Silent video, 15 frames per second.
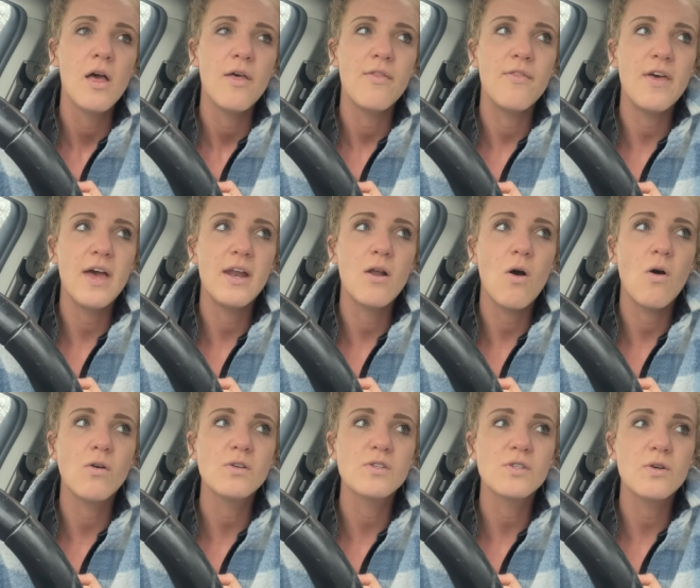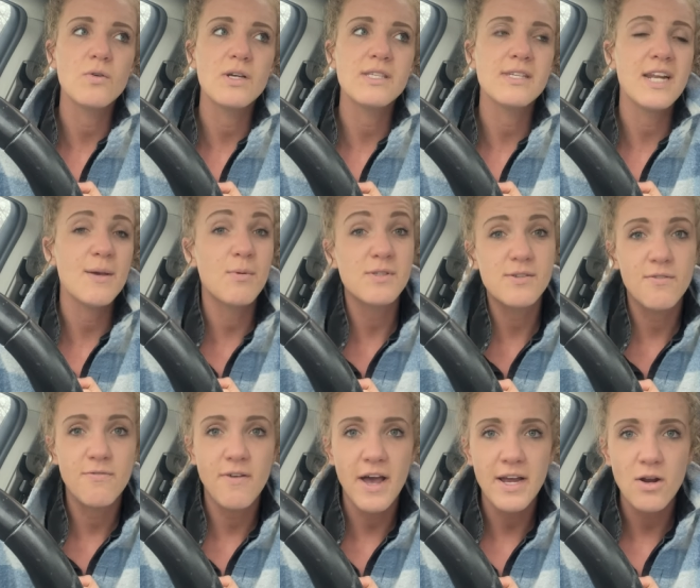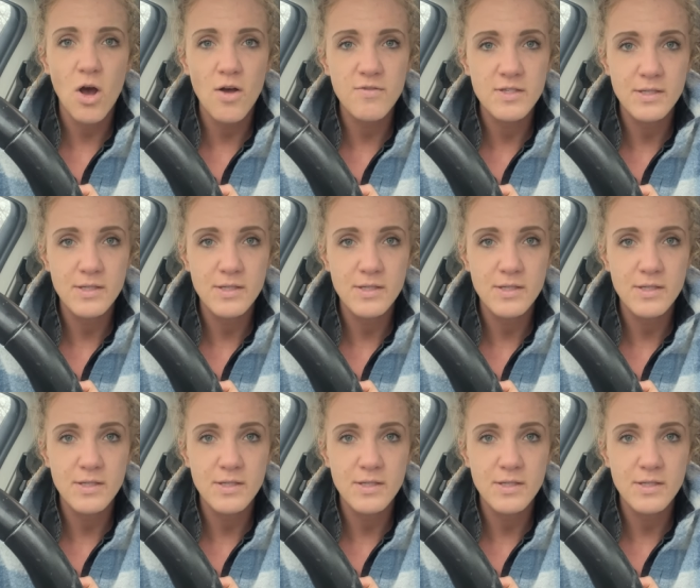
then also isn't able to fight off